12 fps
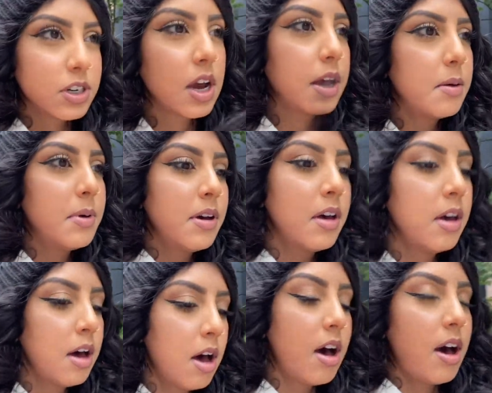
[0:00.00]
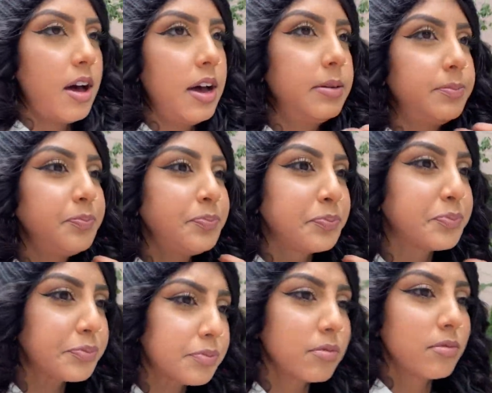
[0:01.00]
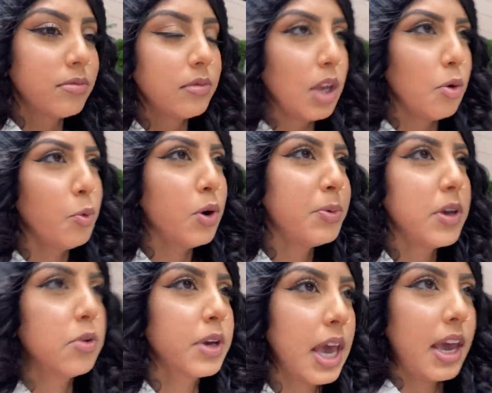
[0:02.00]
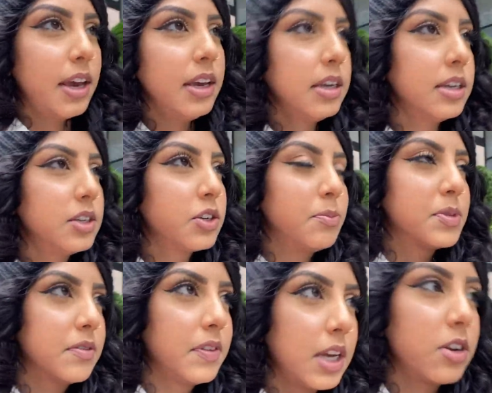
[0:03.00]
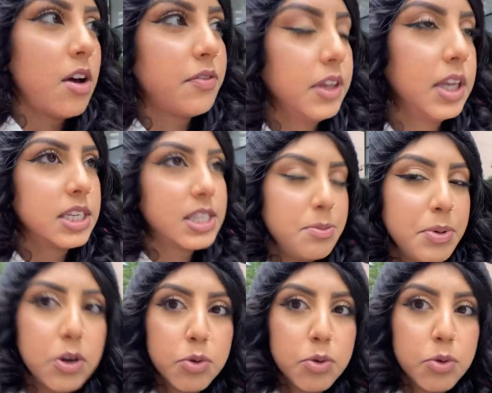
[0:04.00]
time, um, we'll be okay in terms of like not feeling sleepy or